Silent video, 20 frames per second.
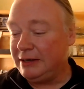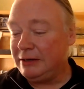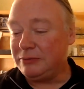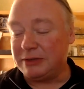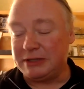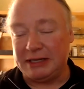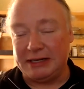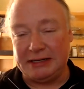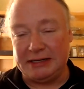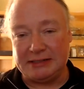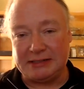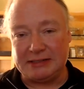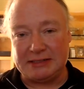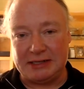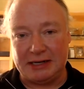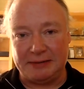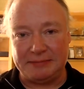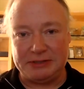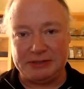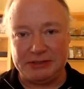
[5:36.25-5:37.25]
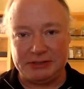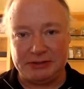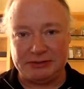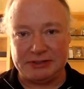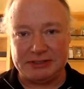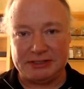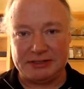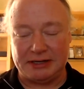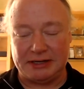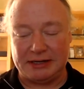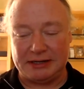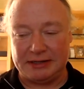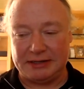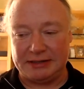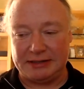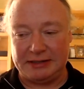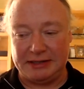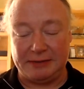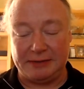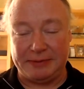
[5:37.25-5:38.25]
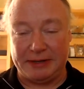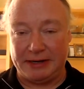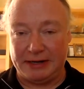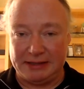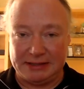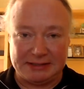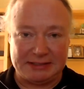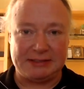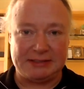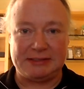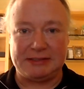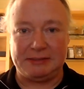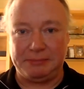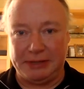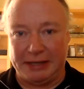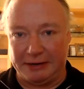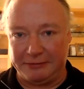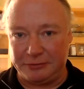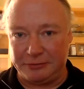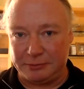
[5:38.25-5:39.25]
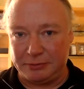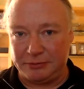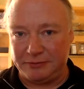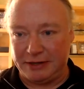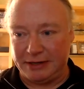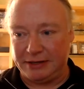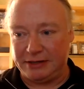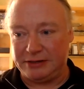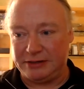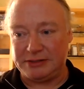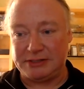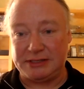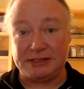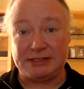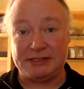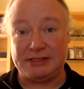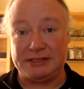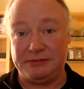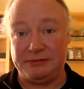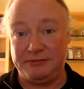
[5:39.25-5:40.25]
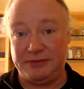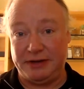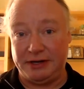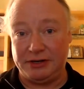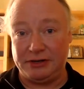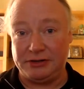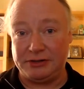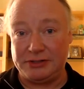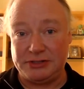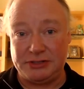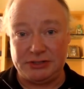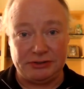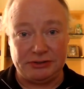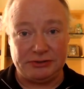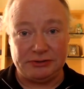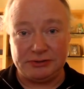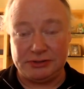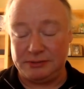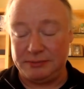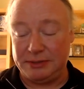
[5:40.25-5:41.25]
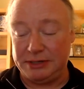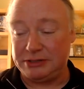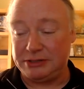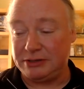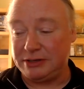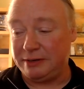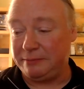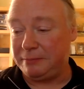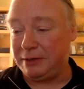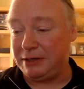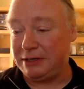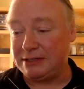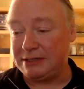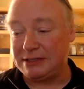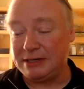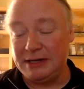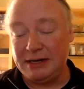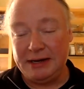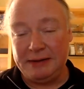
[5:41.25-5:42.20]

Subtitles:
What they didn't stop to do is think about, and this is the platform providers, this is the vendors to major companies.